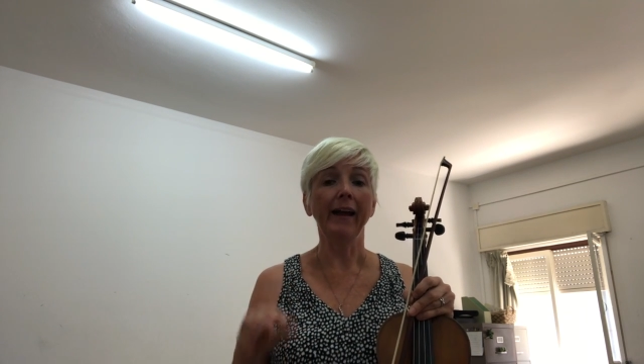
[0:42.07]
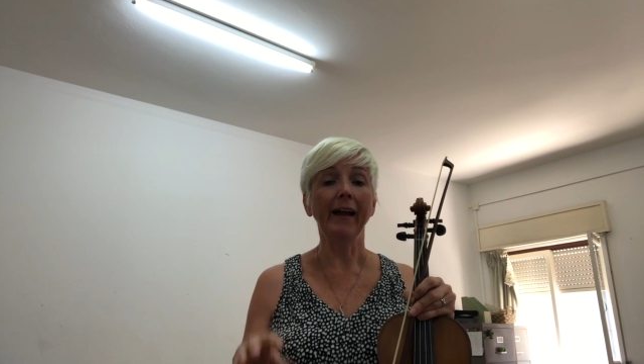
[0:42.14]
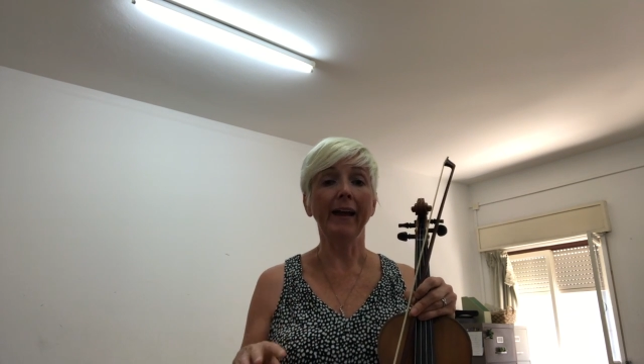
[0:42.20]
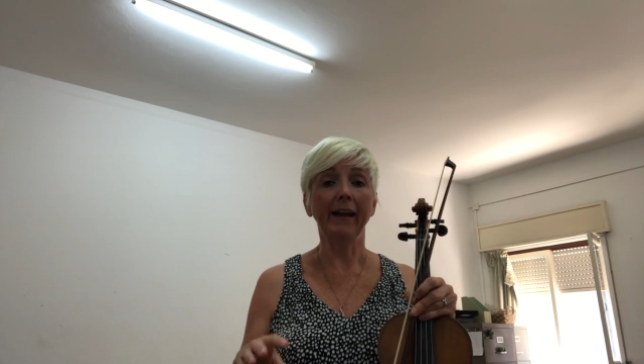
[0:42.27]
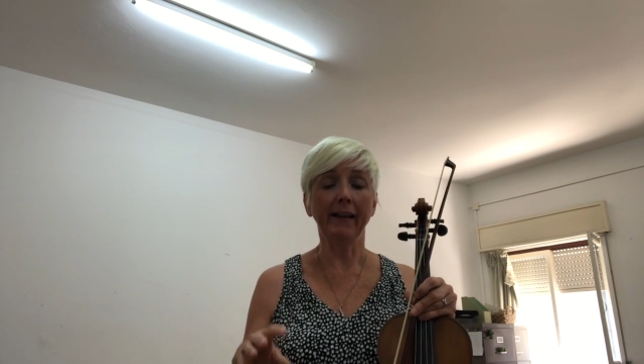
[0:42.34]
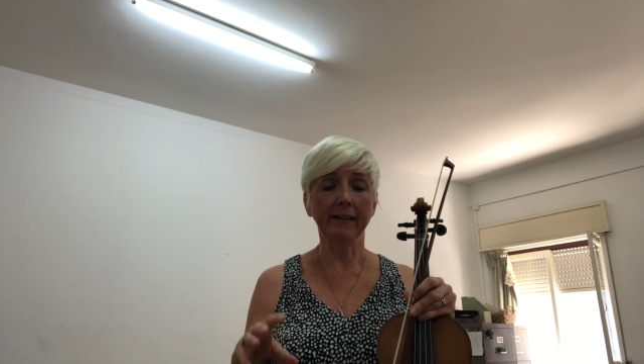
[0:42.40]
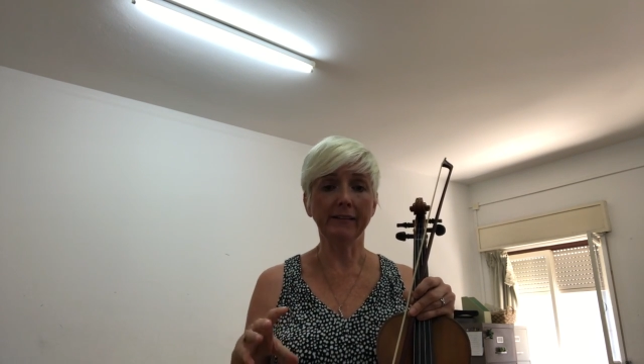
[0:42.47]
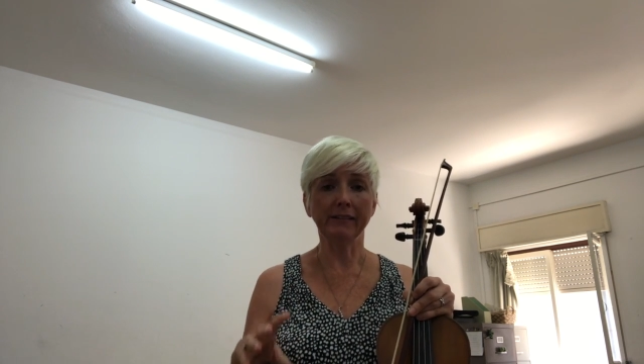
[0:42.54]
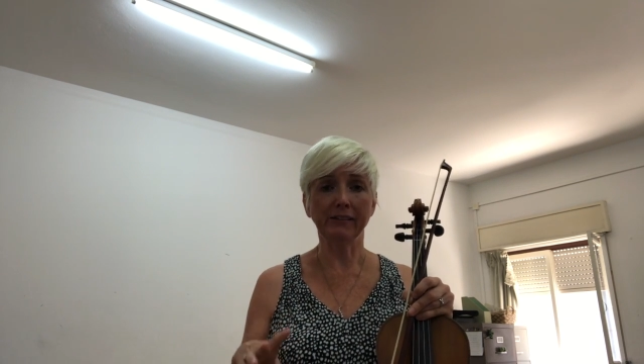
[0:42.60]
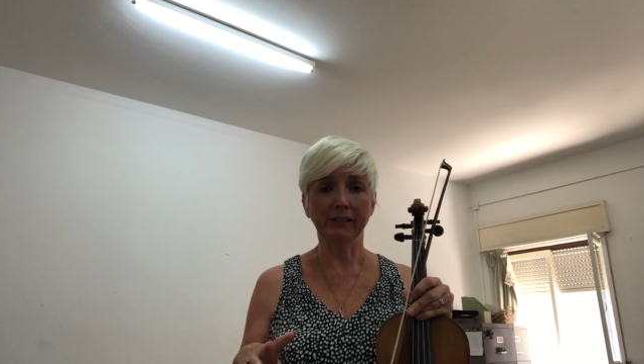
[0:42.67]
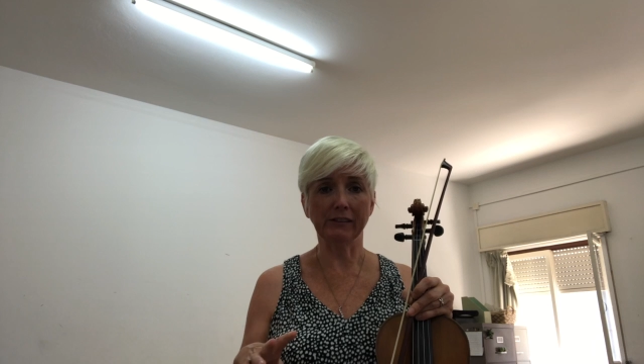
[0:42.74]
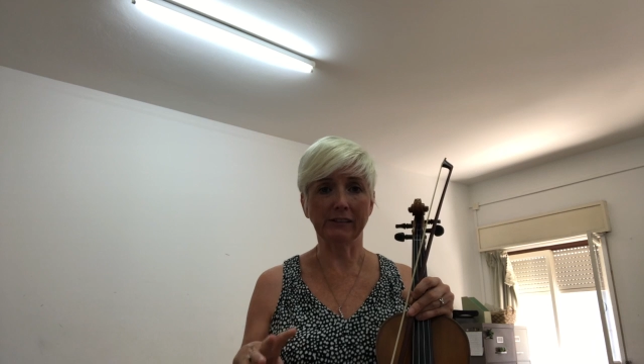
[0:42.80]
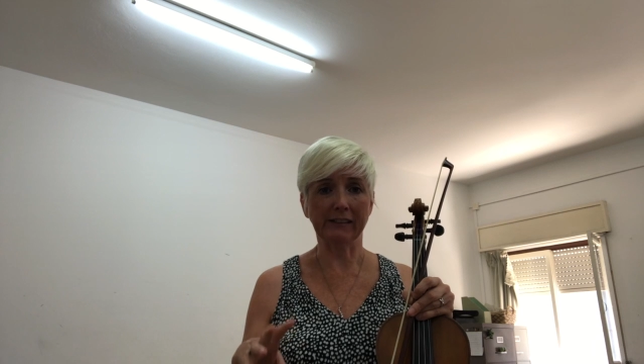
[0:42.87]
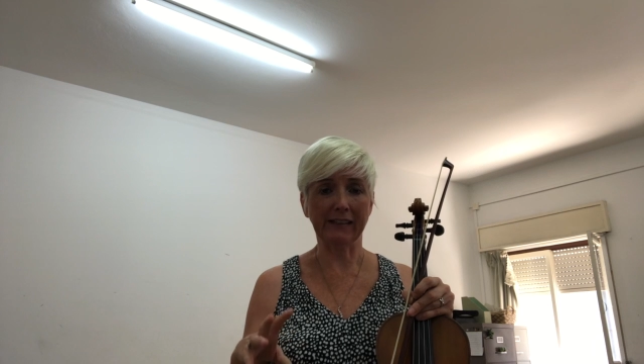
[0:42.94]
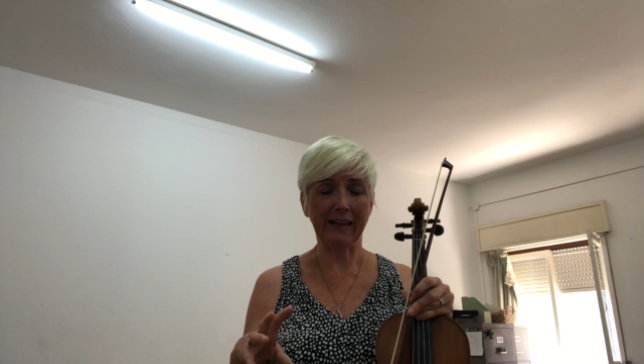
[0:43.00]
A
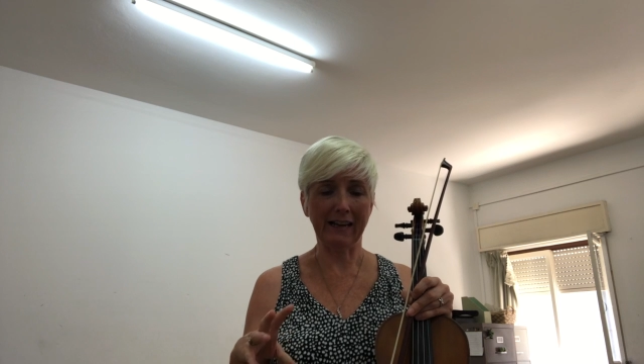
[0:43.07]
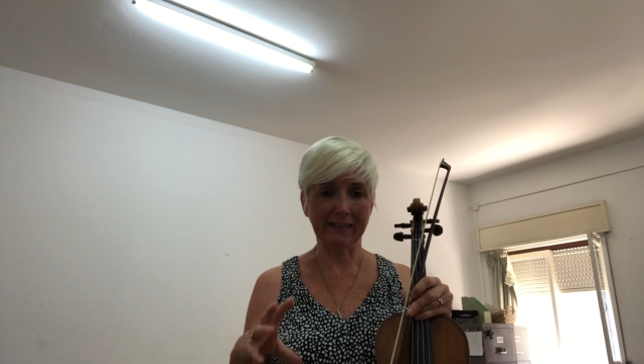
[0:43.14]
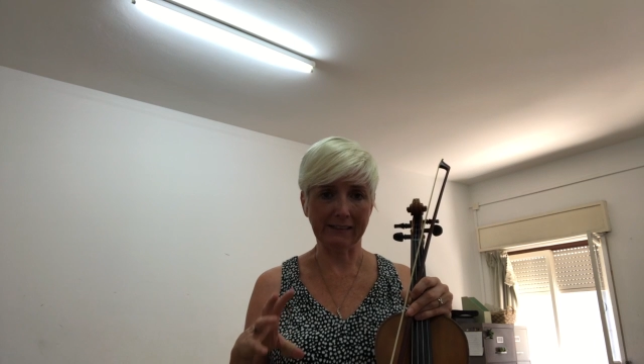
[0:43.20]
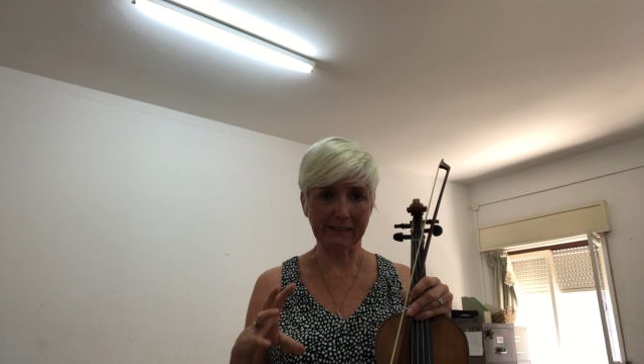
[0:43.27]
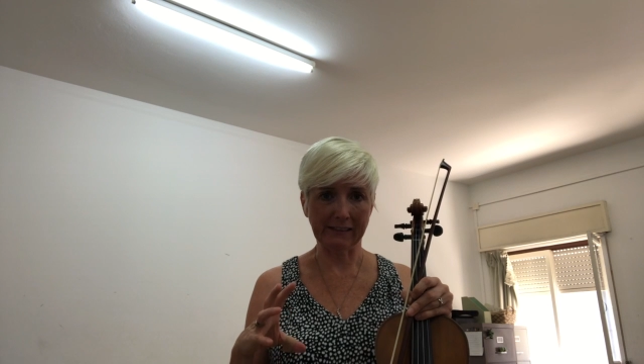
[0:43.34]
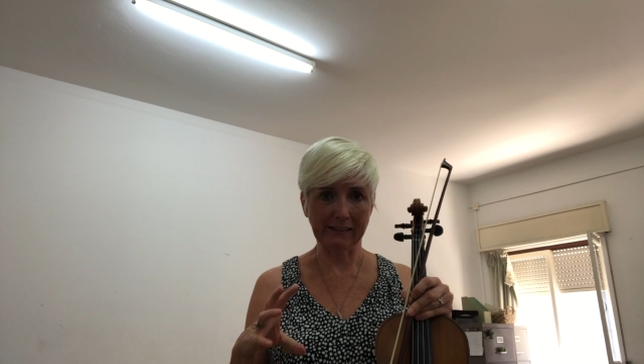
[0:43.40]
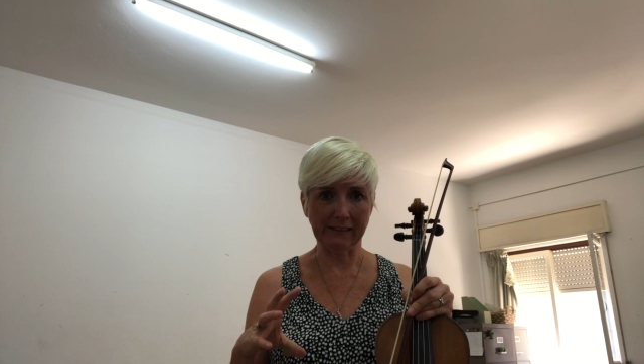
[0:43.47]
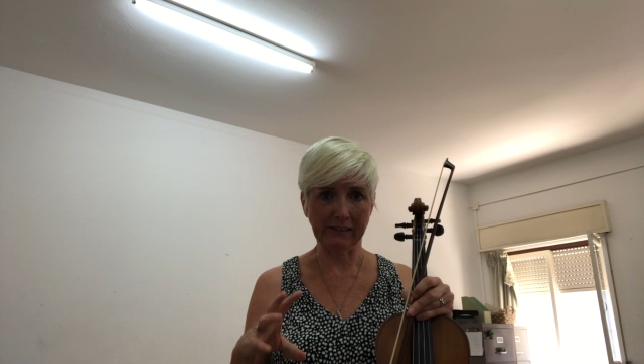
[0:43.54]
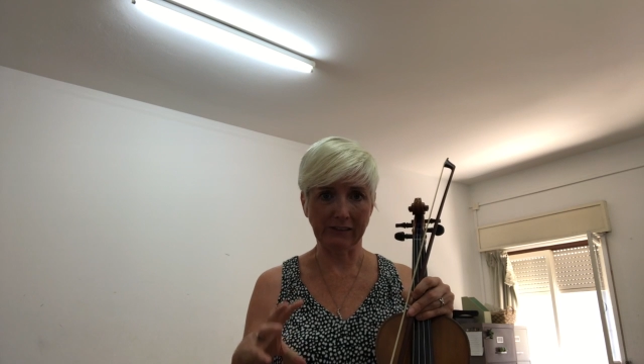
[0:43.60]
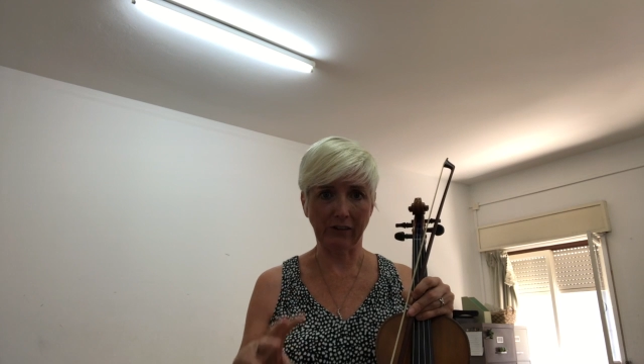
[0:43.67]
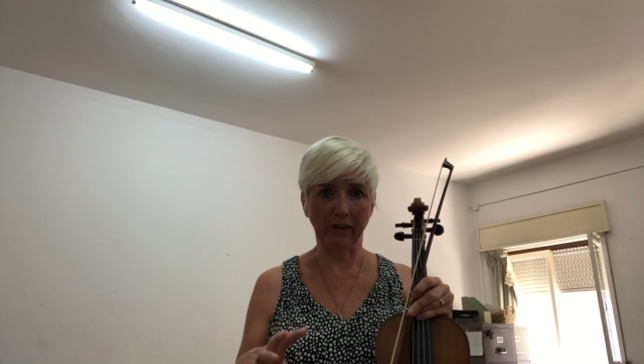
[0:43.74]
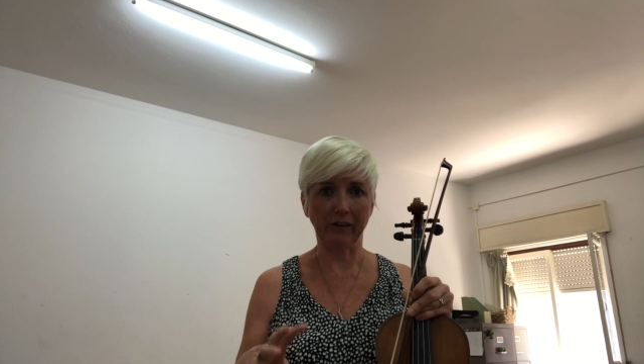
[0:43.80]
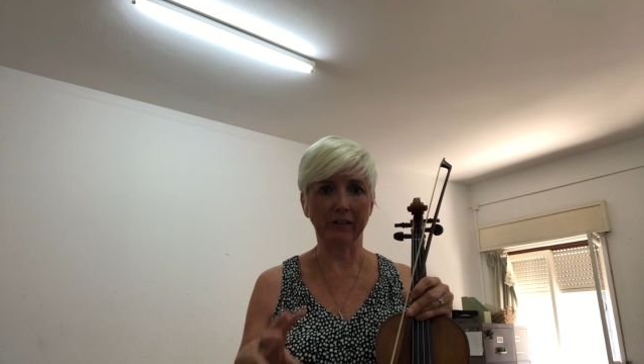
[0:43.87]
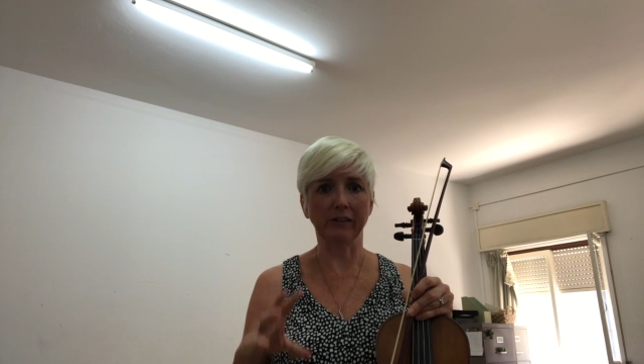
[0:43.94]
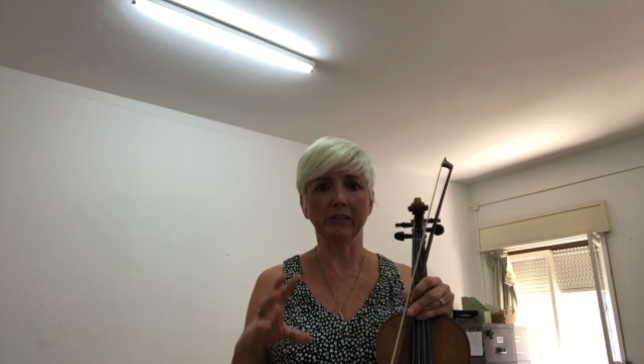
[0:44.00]
certainly has a
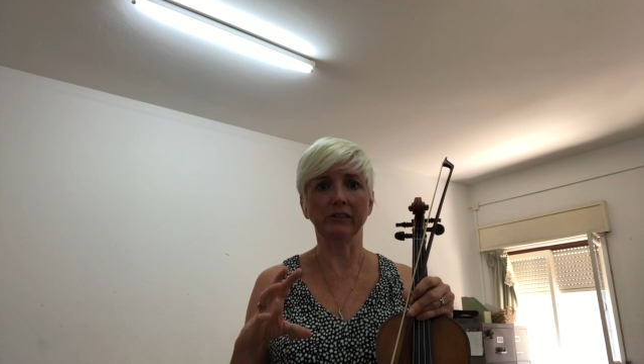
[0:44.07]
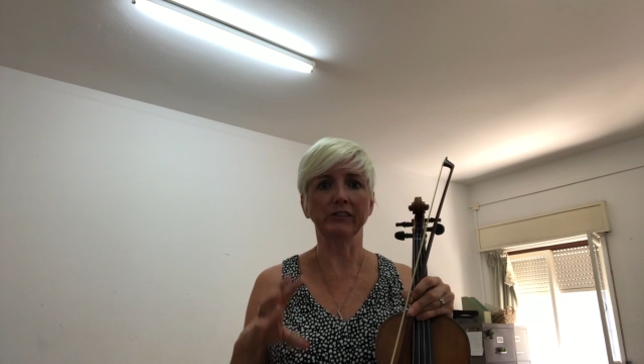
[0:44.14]
darker